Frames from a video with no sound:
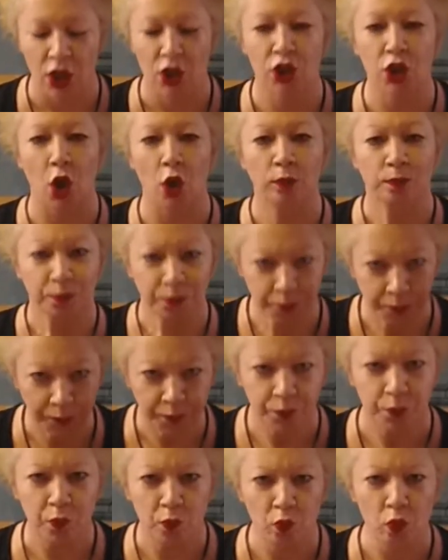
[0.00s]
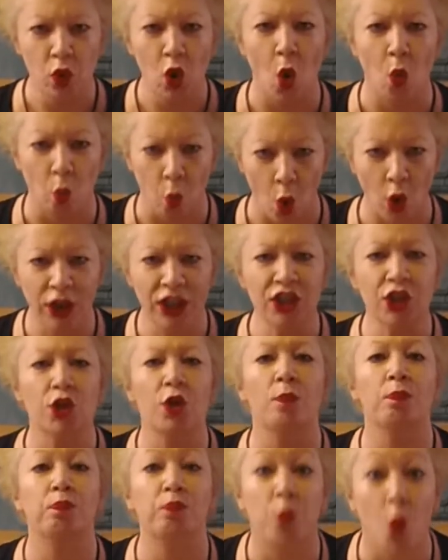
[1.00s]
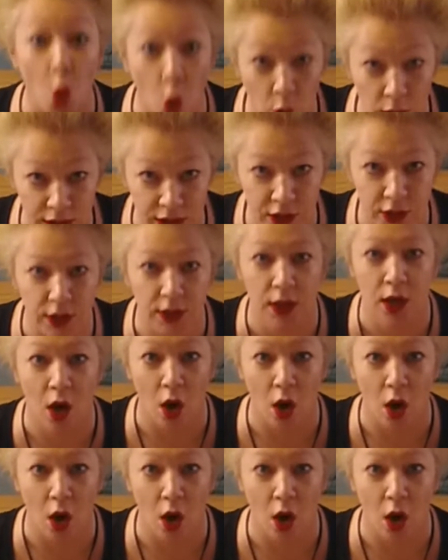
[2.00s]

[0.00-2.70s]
So what is the point